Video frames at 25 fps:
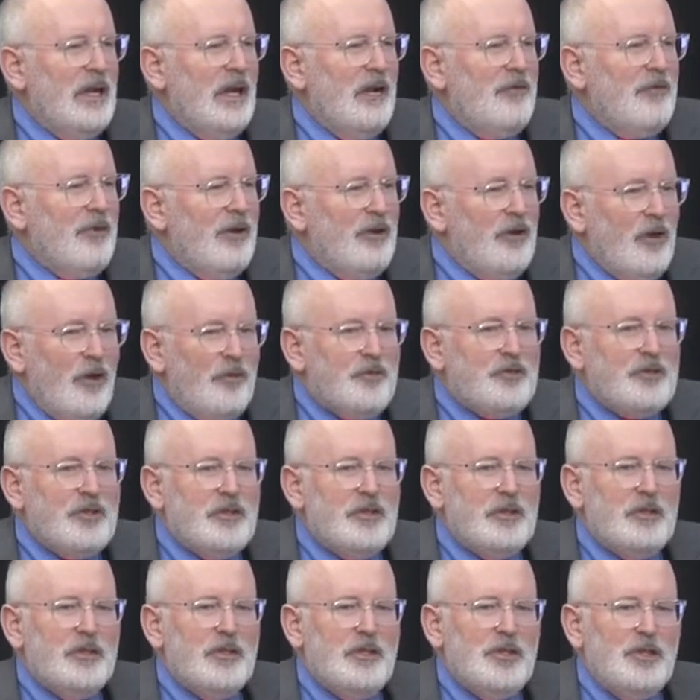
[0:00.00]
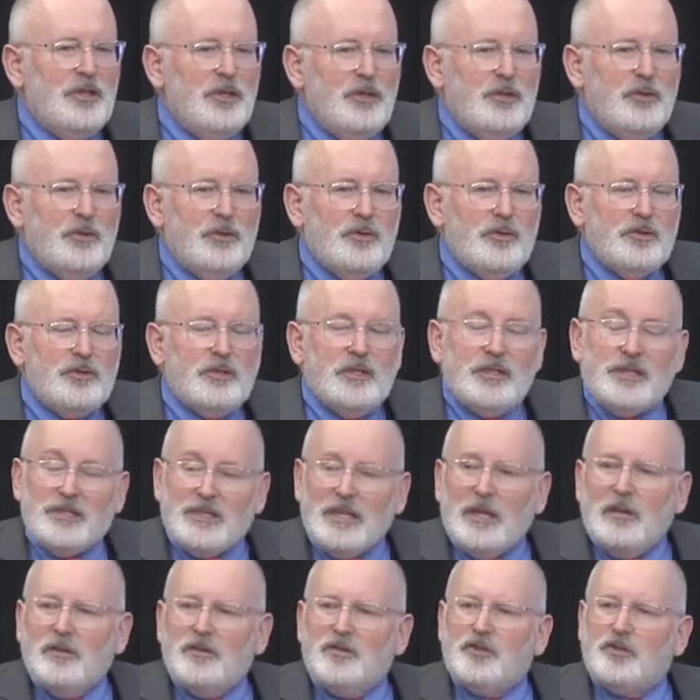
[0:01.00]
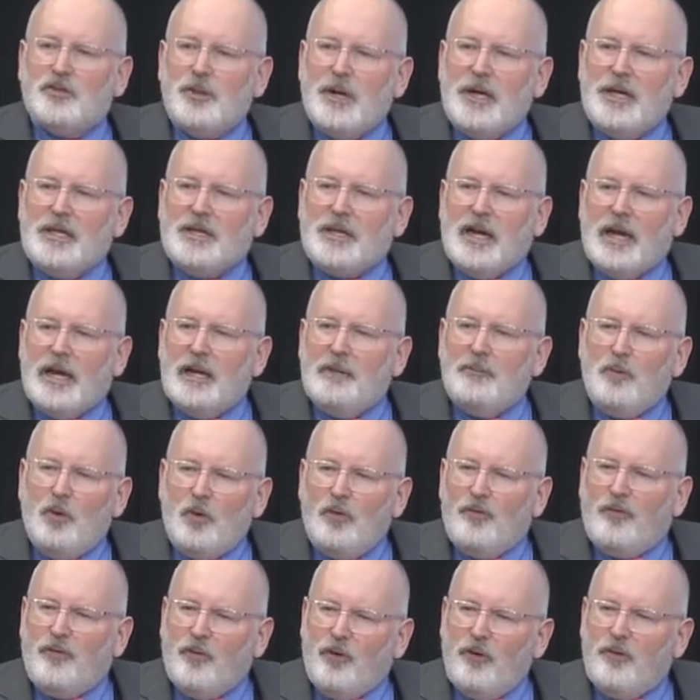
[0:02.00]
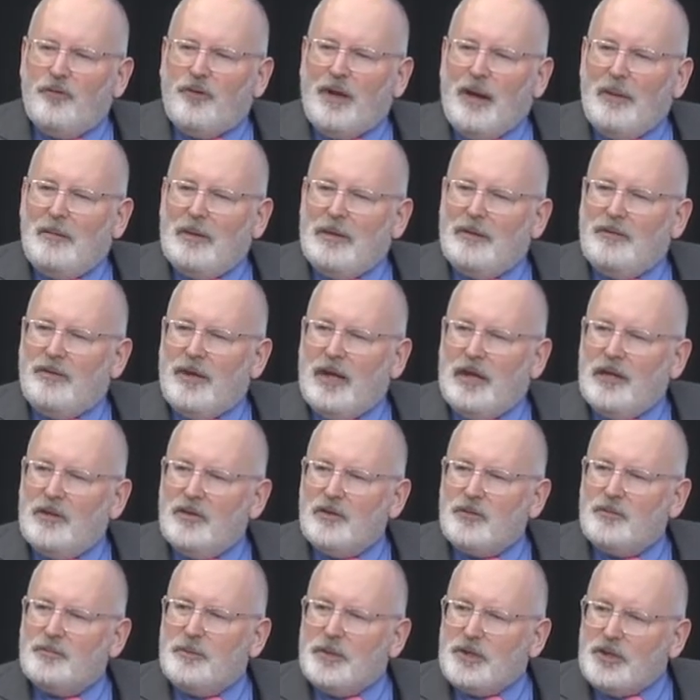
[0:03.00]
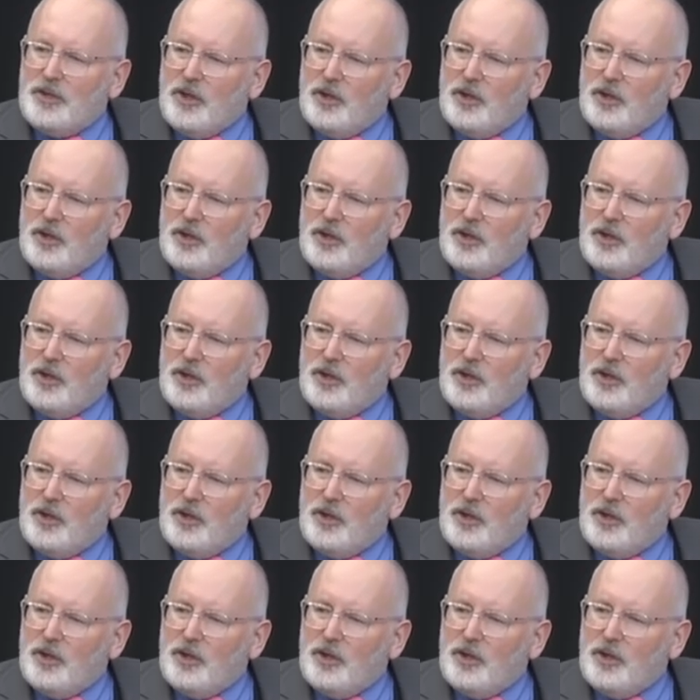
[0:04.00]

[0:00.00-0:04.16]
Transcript: are very often used. It sounds great. I'm all for family values, but